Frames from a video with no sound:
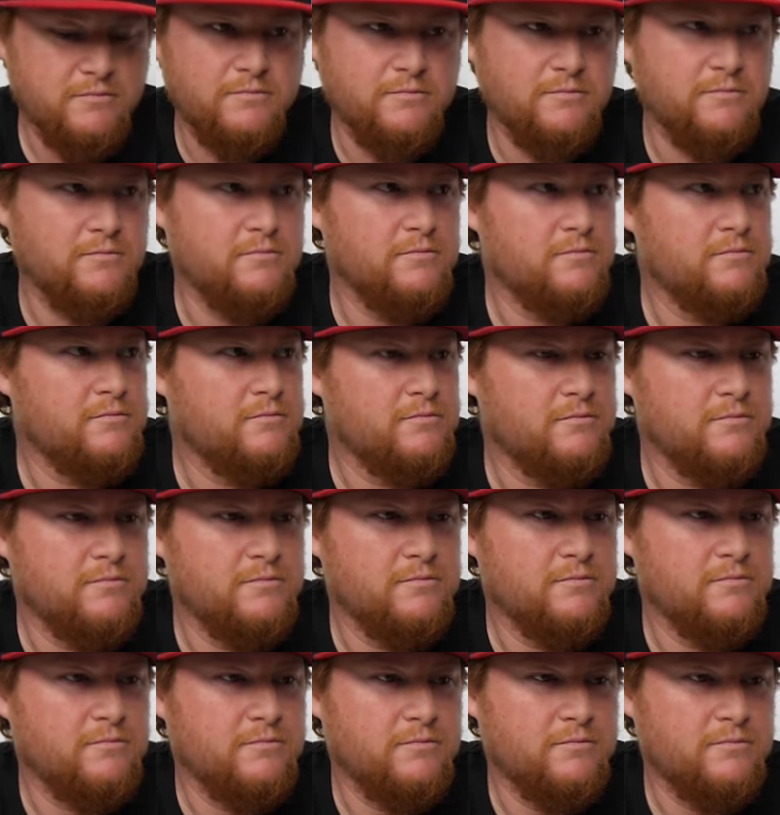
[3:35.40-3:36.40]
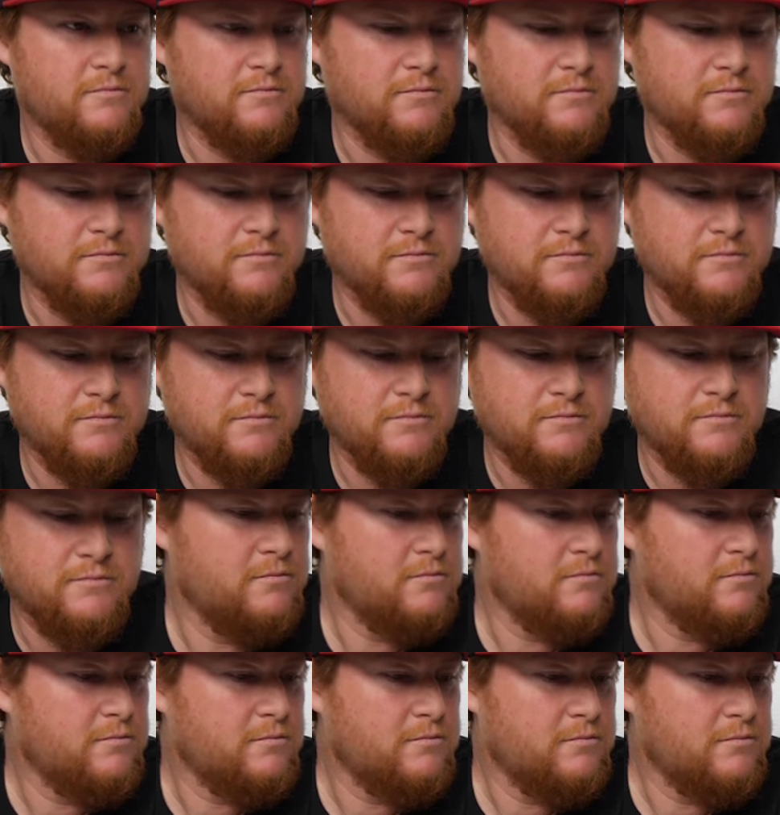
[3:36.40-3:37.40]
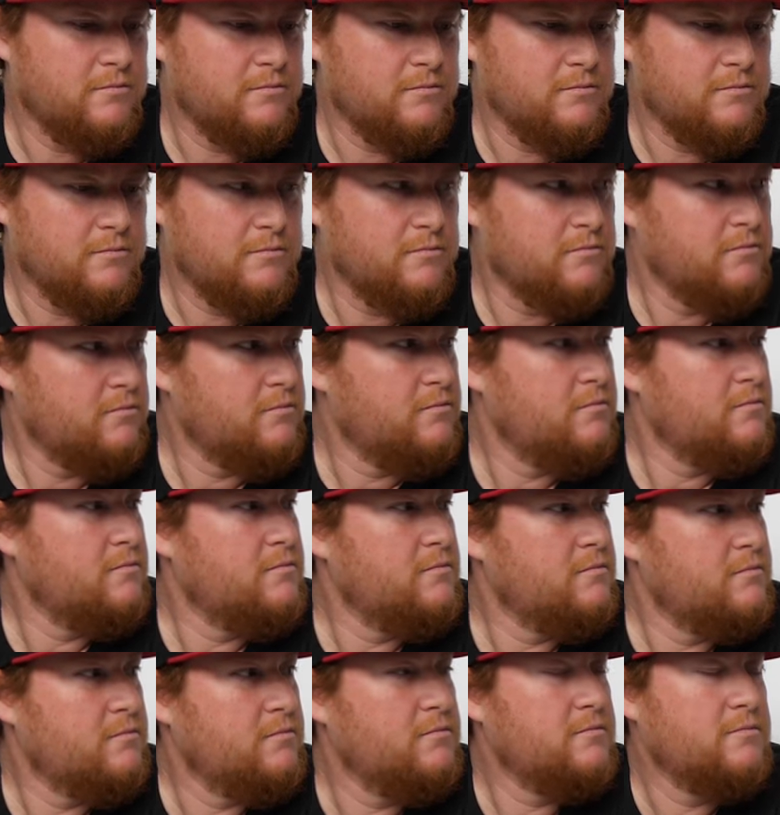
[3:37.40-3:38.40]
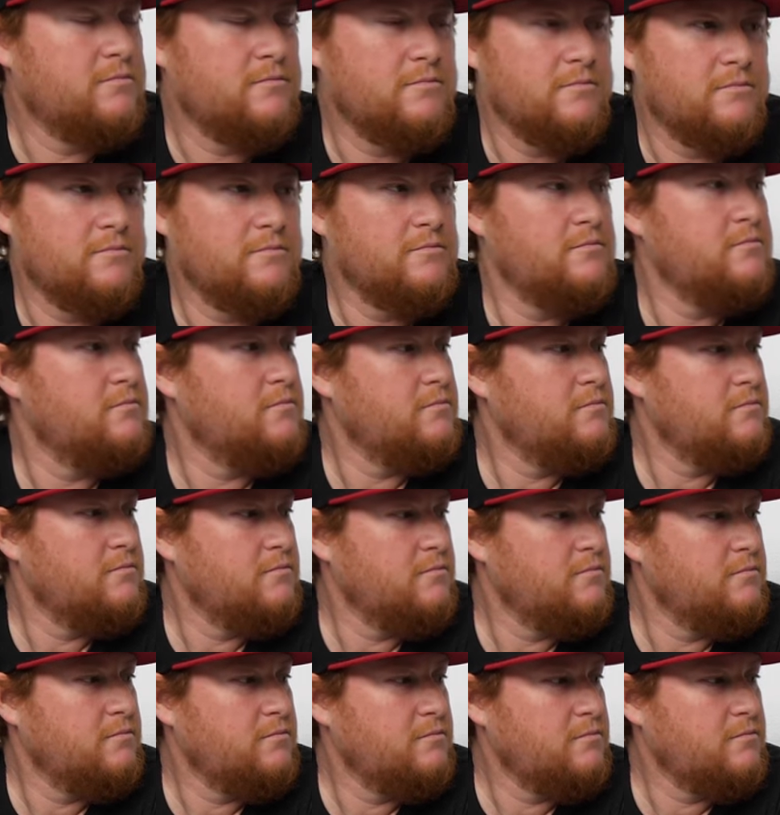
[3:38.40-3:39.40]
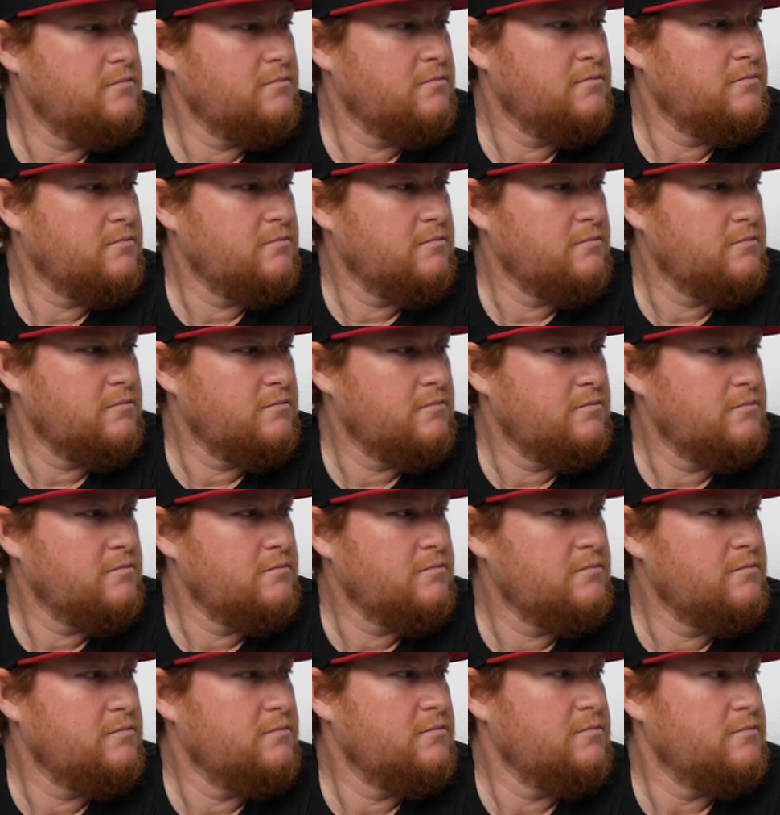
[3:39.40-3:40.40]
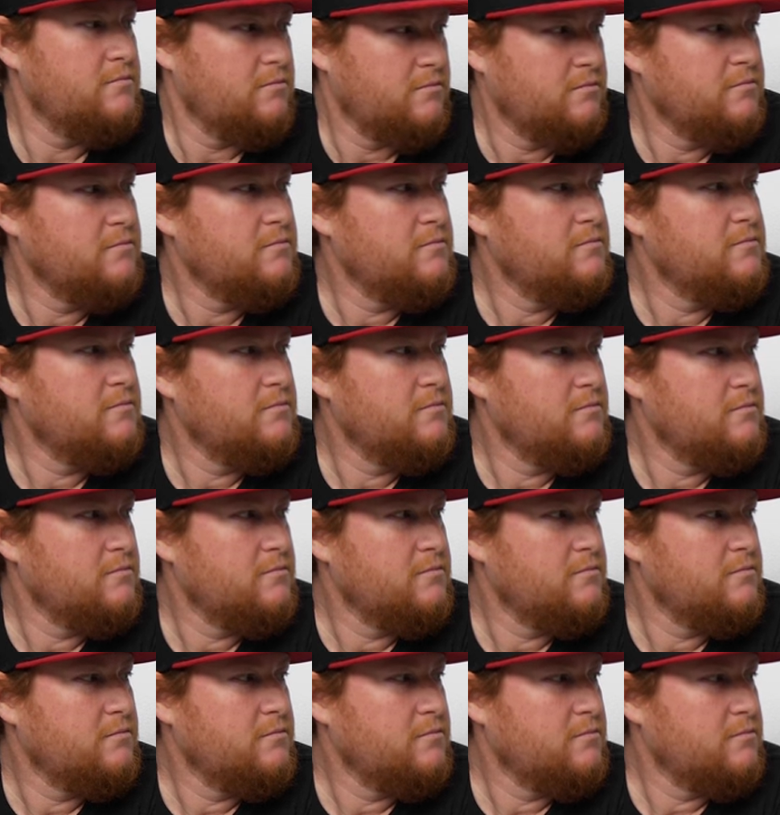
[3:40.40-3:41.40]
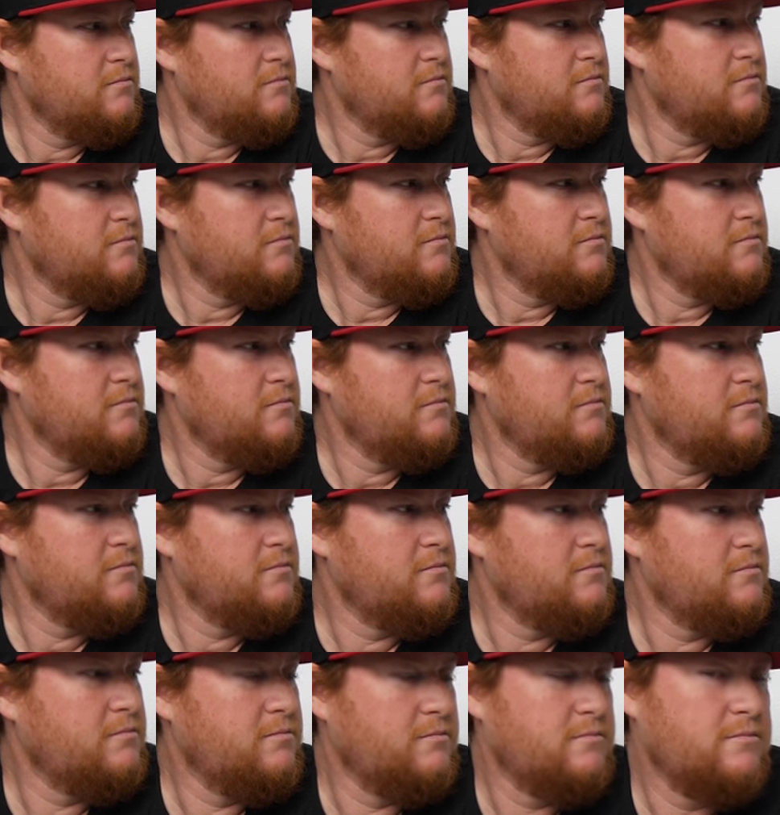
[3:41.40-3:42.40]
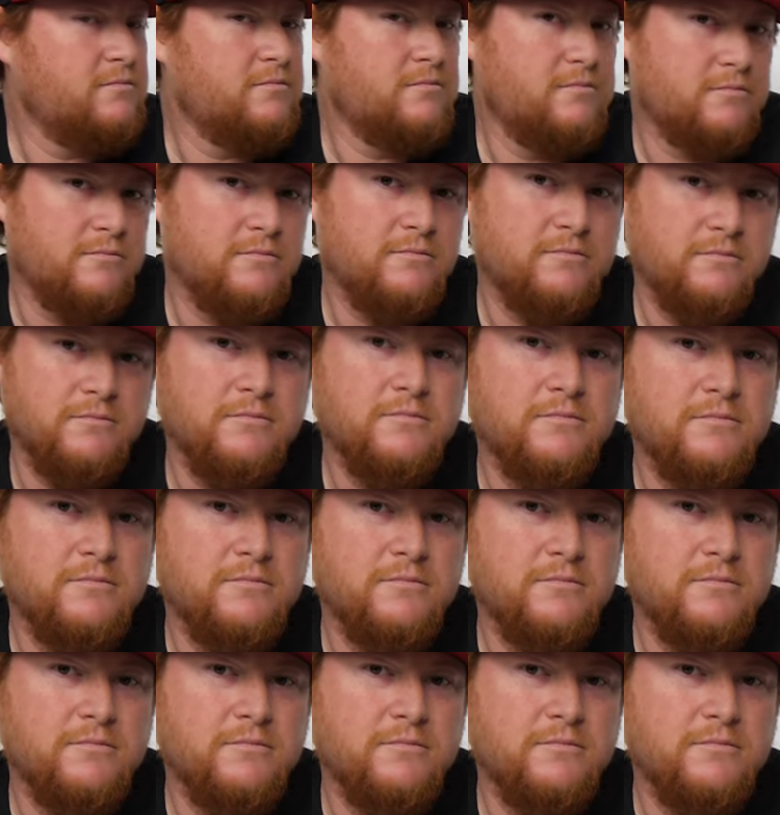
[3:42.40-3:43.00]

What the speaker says: [no speech]